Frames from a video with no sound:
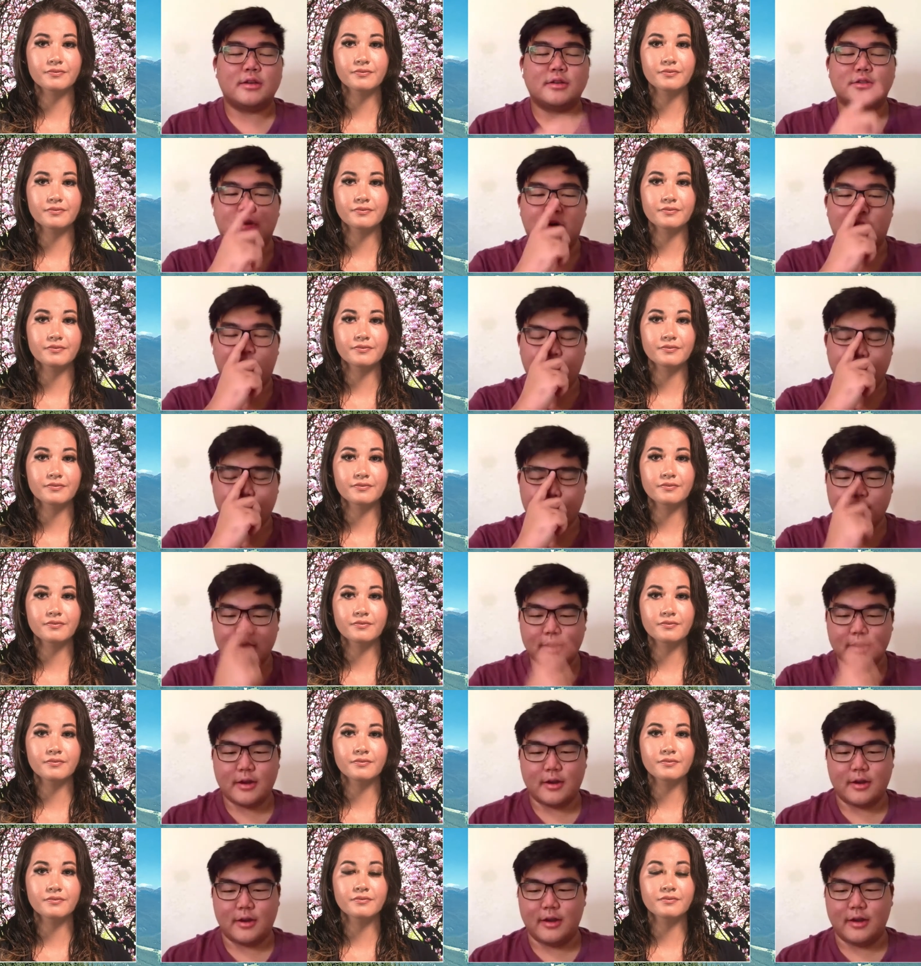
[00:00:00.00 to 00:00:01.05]
Speaker 1: So I
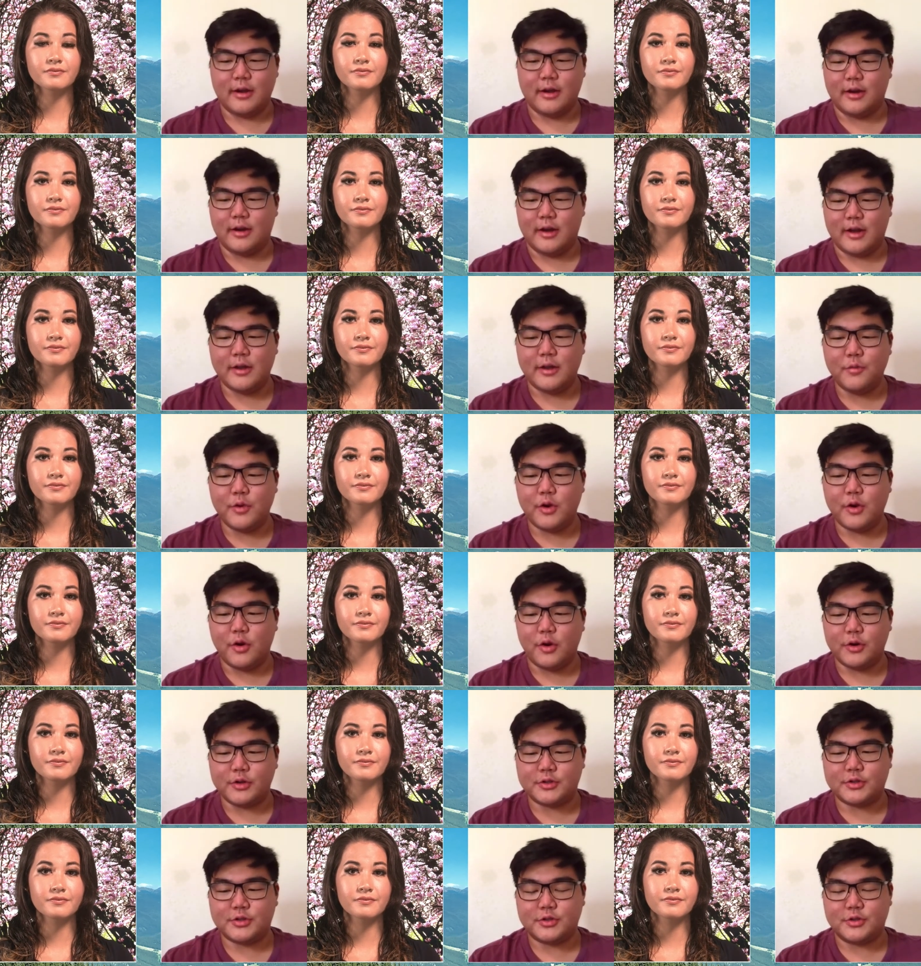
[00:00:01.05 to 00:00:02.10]
think uh, in
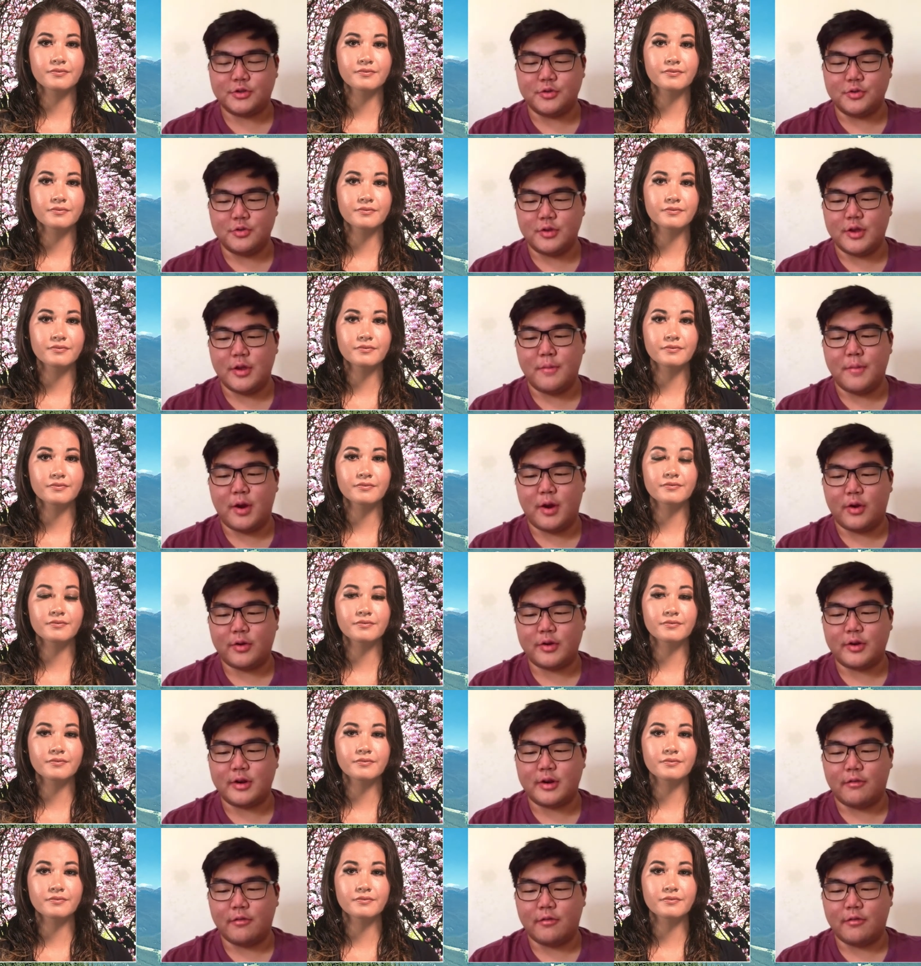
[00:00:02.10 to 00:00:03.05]
regards to the American